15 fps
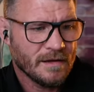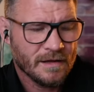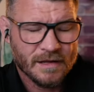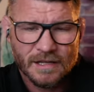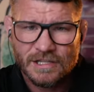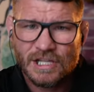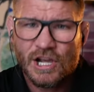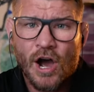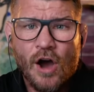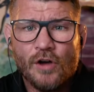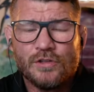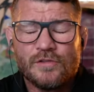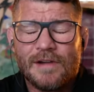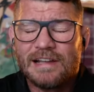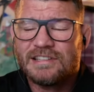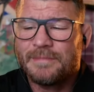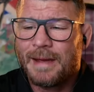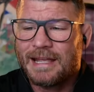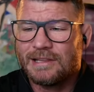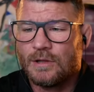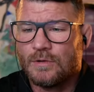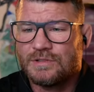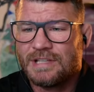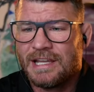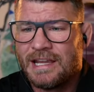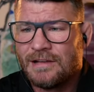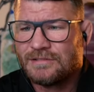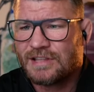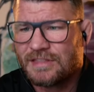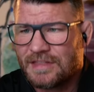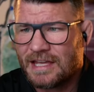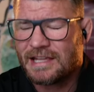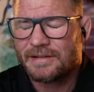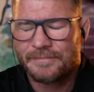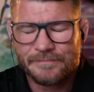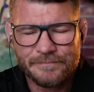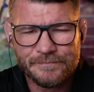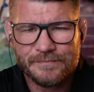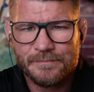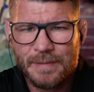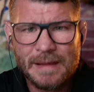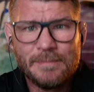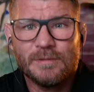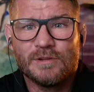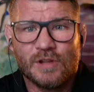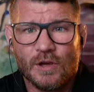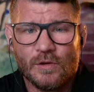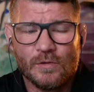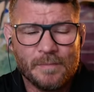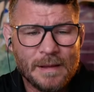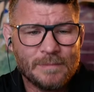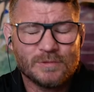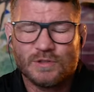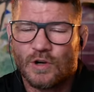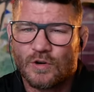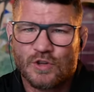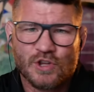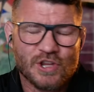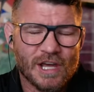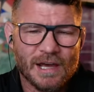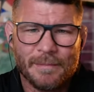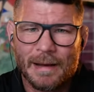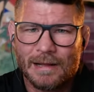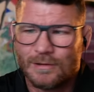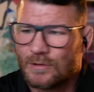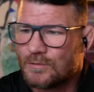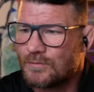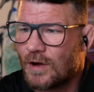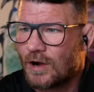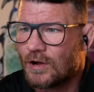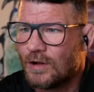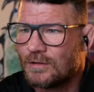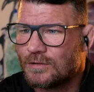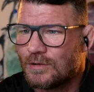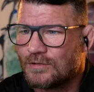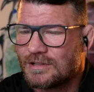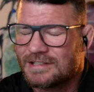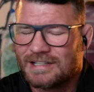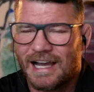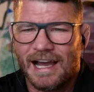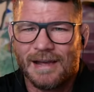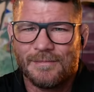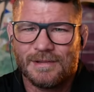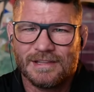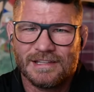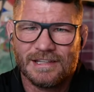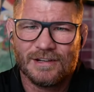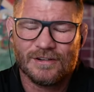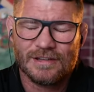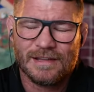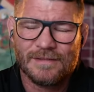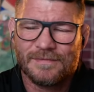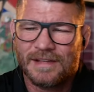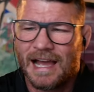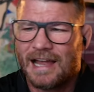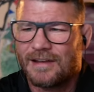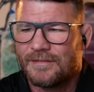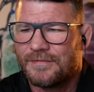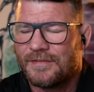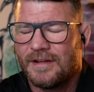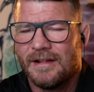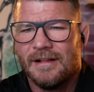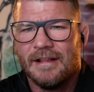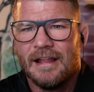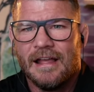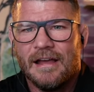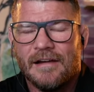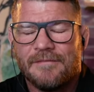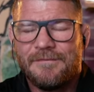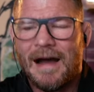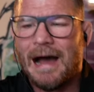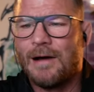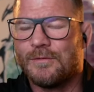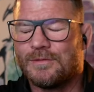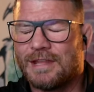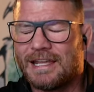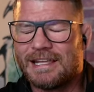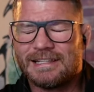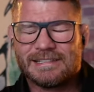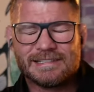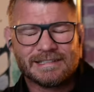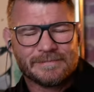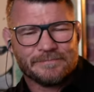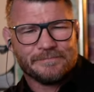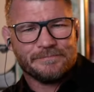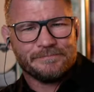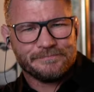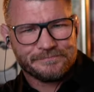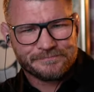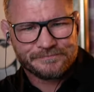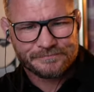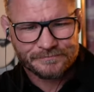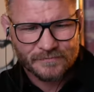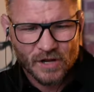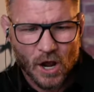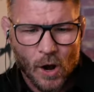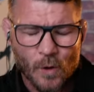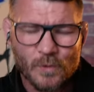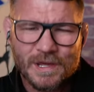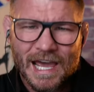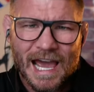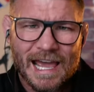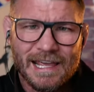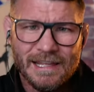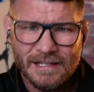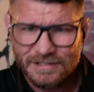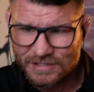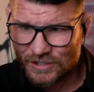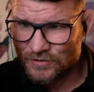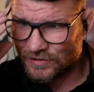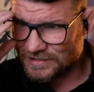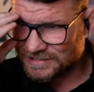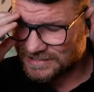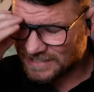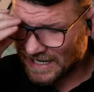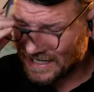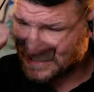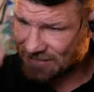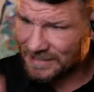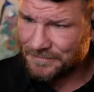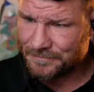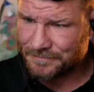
you can't underestimate Luke. See, here's the thing. People do. People talk shit about Luke Rockhold all the time. And, you know, they've kind of found it okay to criticize him